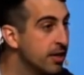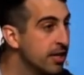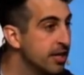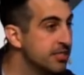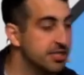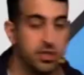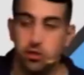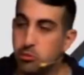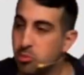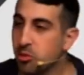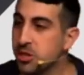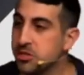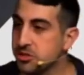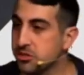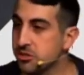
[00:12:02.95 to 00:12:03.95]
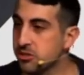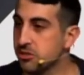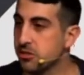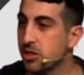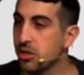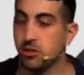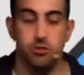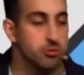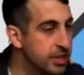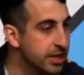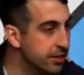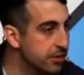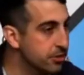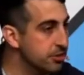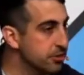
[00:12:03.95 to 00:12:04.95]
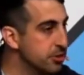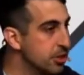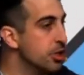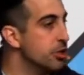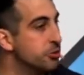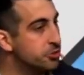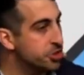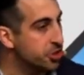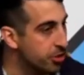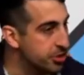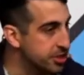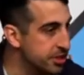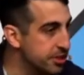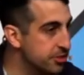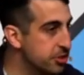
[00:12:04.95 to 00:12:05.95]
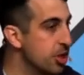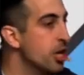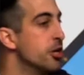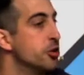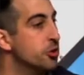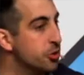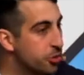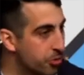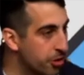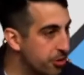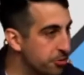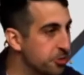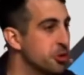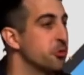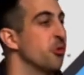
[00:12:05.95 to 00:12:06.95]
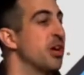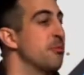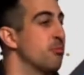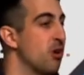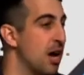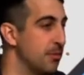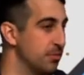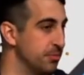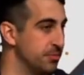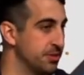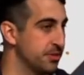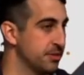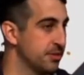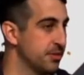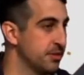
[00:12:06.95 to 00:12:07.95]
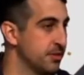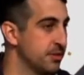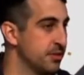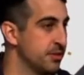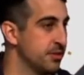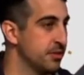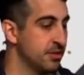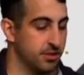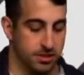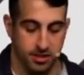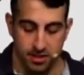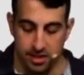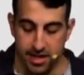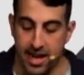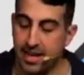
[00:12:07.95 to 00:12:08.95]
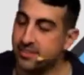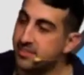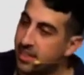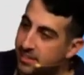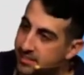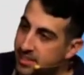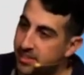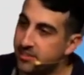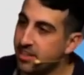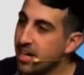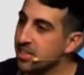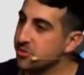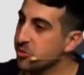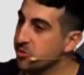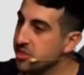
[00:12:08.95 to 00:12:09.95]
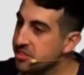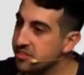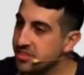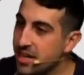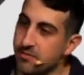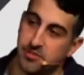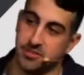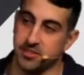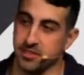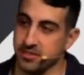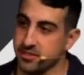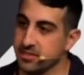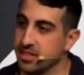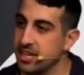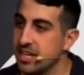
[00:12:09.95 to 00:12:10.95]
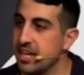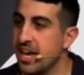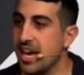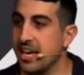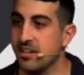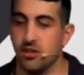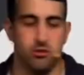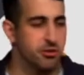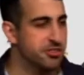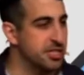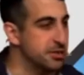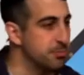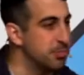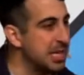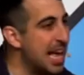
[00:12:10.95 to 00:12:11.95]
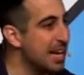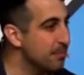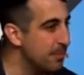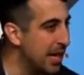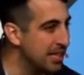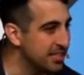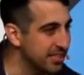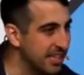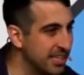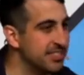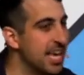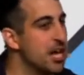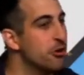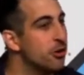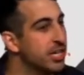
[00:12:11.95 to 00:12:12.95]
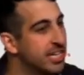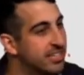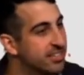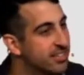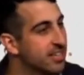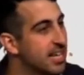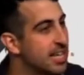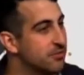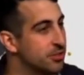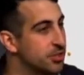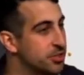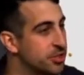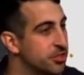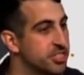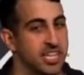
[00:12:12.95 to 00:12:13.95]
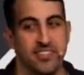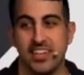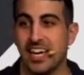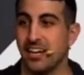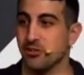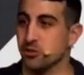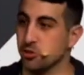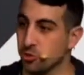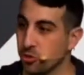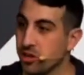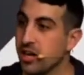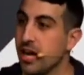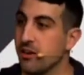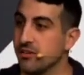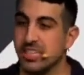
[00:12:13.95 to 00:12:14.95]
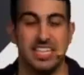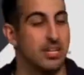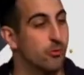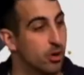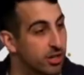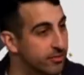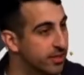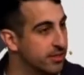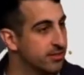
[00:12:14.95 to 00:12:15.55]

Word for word: See, new preachers, new leaders, new churches, new growth create problems. In Acts 19, the gospel reaches Ephesus, and there's this black magic that's entering into the life of the church, and they got to sort it out, get rid of it.